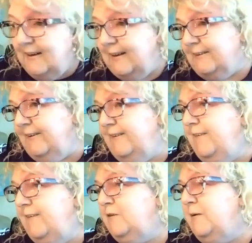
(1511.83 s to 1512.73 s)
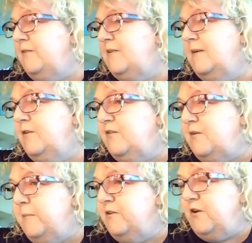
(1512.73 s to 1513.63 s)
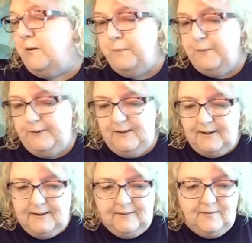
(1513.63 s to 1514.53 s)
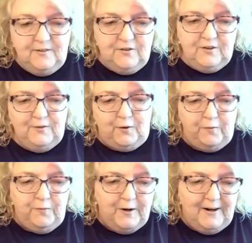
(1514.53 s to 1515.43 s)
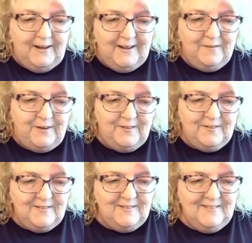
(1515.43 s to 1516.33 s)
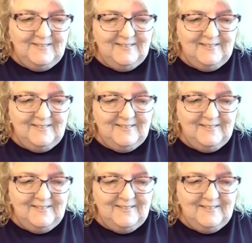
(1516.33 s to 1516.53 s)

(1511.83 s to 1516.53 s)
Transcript: I don't know that the rest of us are much help with Donna since she's so far ahead of us.